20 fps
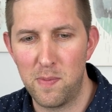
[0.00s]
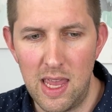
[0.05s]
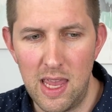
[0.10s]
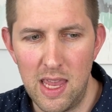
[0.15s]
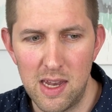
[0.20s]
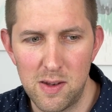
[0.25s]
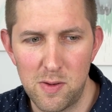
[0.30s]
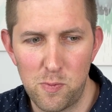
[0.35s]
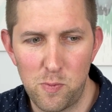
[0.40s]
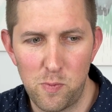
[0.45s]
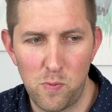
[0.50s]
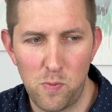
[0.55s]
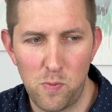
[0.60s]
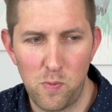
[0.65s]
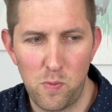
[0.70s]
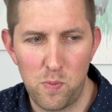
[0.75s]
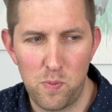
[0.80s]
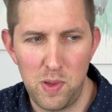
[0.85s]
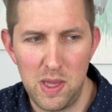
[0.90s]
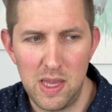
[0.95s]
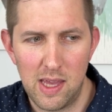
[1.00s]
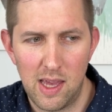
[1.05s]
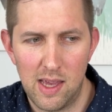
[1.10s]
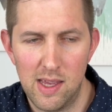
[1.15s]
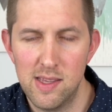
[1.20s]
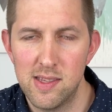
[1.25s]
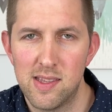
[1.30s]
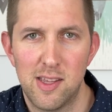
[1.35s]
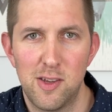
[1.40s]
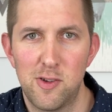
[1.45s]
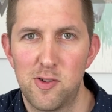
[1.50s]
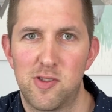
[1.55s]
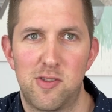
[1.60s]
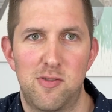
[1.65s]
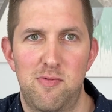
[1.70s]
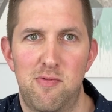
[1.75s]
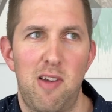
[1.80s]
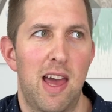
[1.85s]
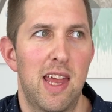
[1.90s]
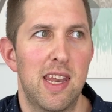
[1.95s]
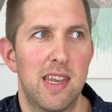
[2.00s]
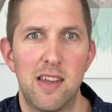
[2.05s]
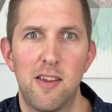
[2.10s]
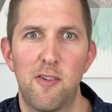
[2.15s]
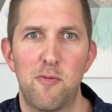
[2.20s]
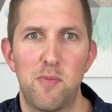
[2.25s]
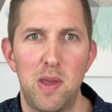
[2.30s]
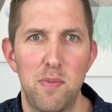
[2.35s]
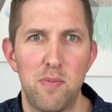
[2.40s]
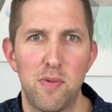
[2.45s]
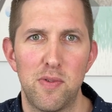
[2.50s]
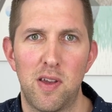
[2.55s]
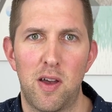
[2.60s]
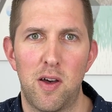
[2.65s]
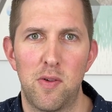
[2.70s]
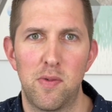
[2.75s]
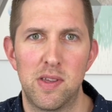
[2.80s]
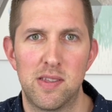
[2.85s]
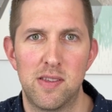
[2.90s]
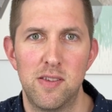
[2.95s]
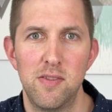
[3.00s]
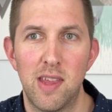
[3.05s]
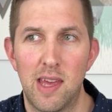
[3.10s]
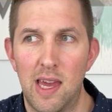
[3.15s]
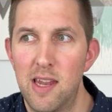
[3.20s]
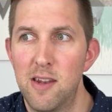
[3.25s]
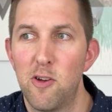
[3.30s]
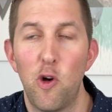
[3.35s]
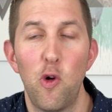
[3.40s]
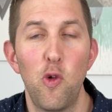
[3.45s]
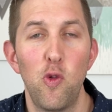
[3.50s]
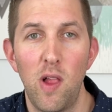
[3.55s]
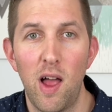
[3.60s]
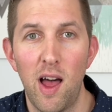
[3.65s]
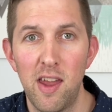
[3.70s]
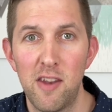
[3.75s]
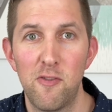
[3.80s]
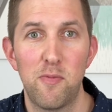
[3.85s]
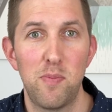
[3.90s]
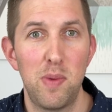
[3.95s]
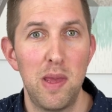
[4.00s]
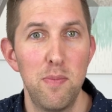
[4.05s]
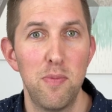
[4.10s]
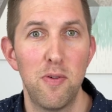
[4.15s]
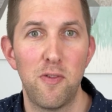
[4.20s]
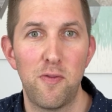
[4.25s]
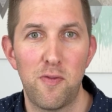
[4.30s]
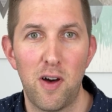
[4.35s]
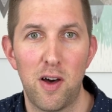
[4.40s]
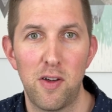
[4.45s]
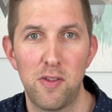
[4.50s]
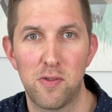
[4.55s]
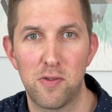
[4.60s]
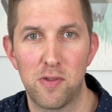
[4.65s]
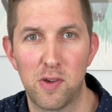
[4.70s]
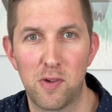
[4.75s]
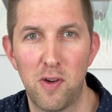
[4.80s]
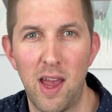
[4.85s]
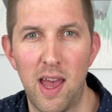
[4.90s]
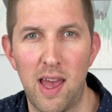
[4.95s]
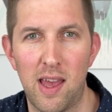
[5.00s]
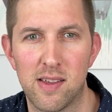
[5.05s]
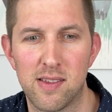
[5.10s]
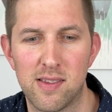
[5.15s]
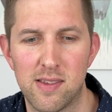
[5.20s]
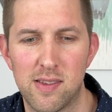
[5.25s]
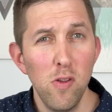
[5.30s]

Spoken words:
And because there's not enough people to always do that, a lot of people fall through the cracks.